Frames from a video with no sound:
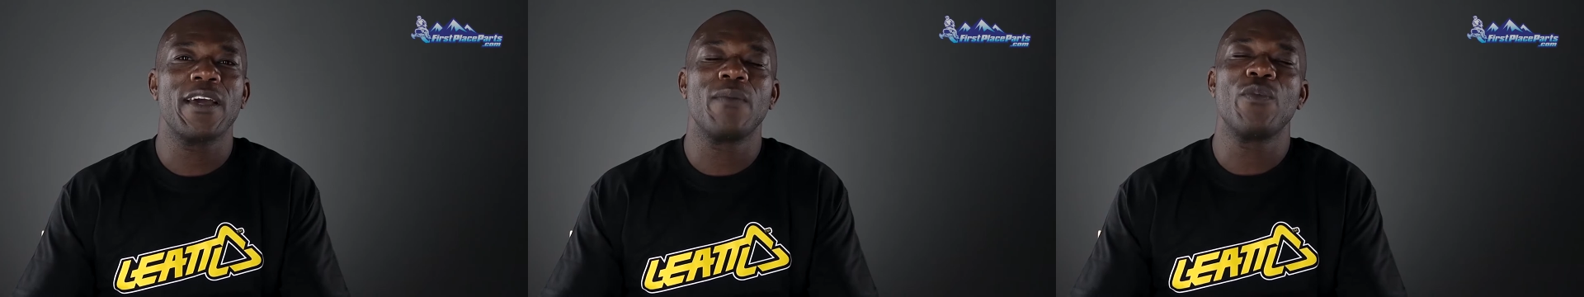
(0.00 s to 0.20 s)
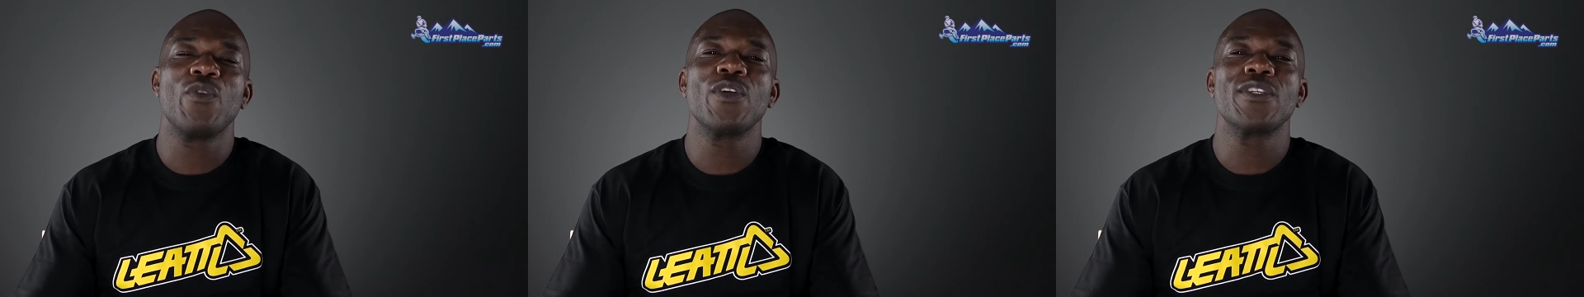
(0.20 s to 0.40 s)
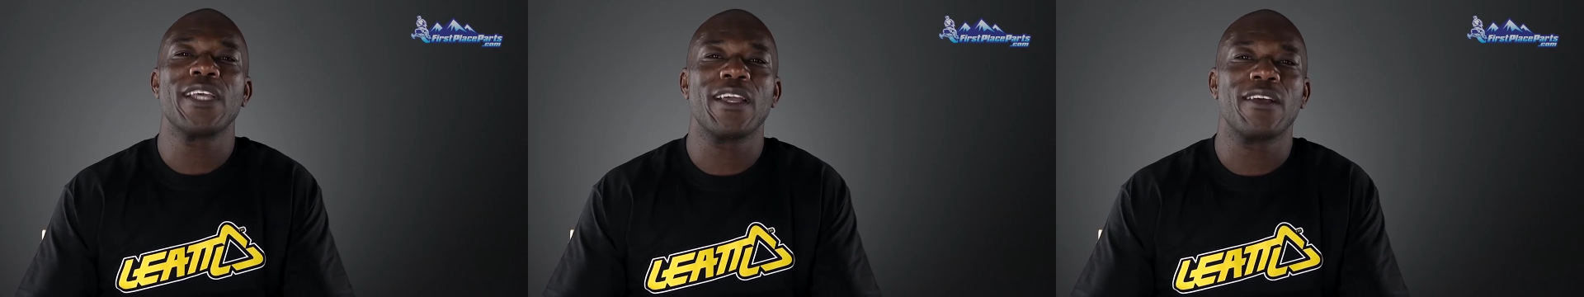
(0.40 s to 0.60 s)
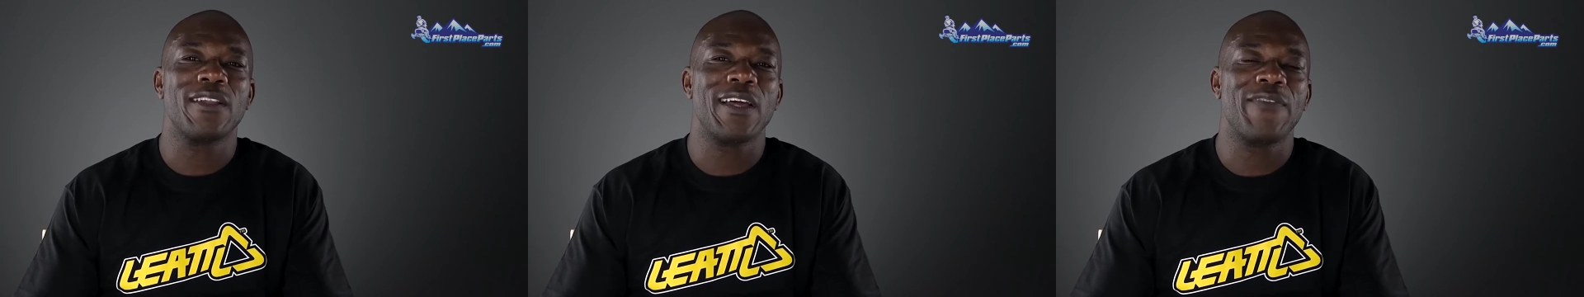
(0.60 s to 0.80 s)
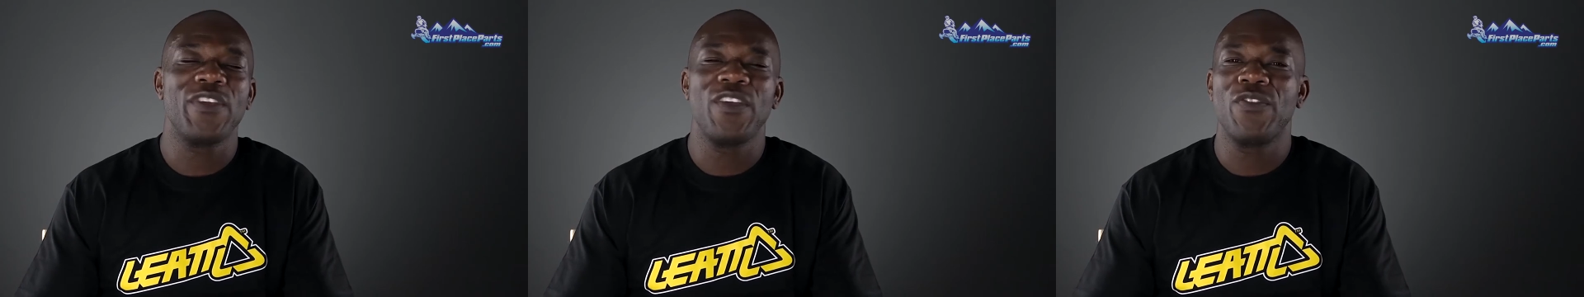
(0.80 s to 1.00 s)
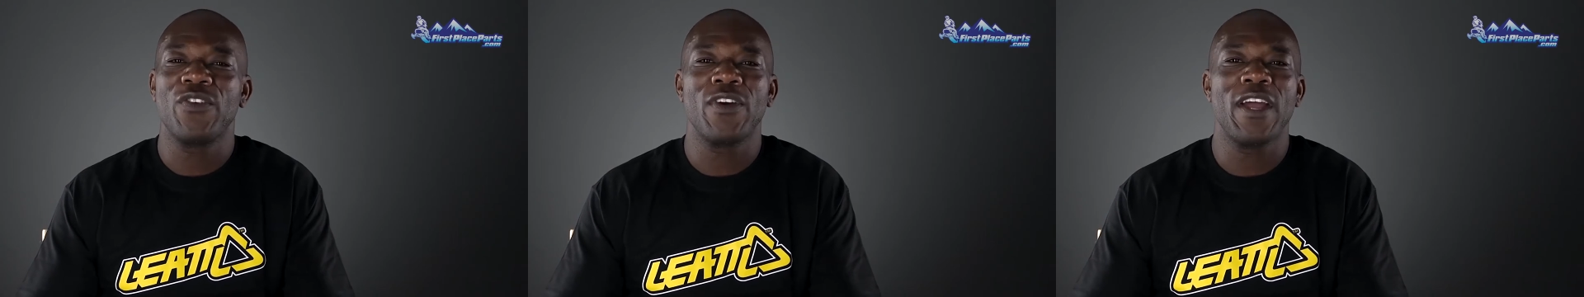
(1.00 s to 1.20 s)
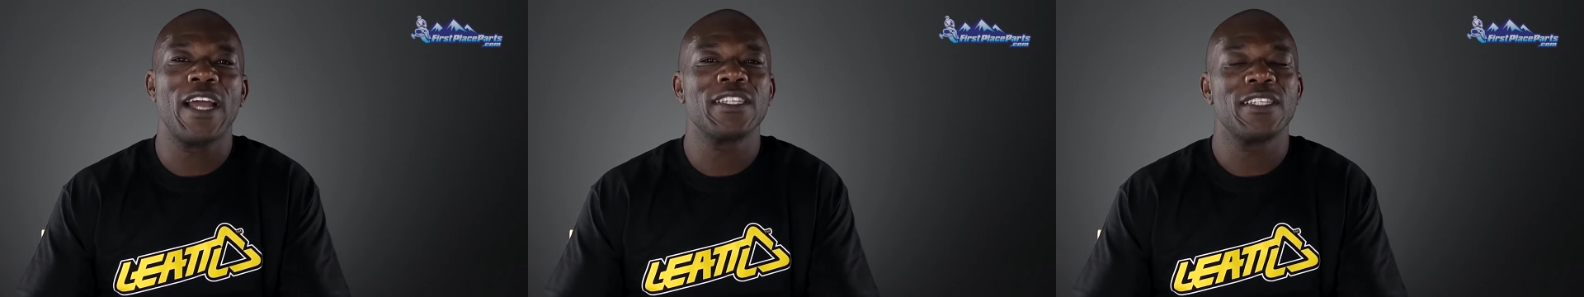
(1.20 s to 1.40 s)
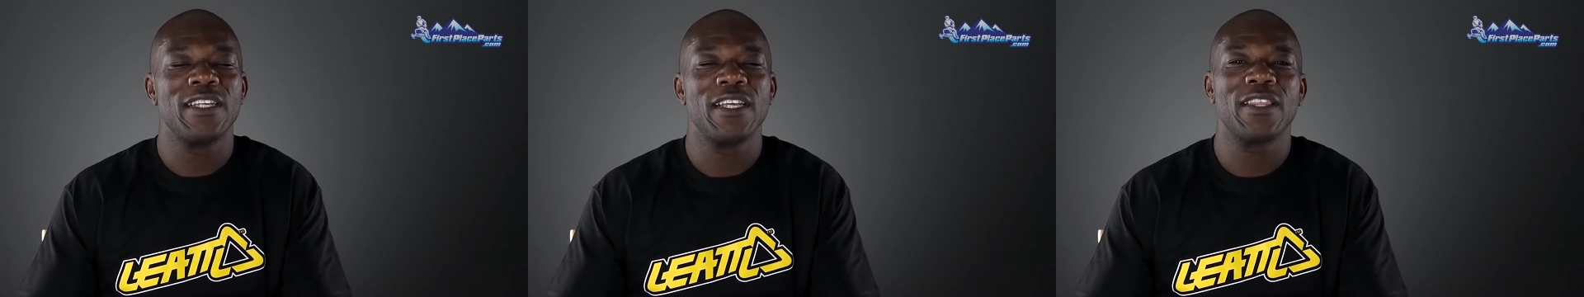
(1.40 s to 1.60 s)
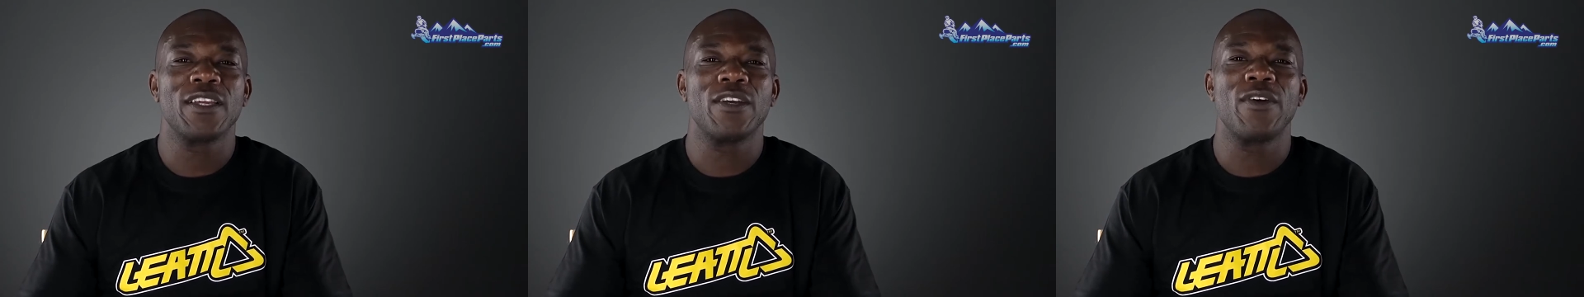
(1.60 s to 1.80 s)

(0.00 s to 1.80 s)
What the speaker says: on a motorcycle after you've crashed and hit the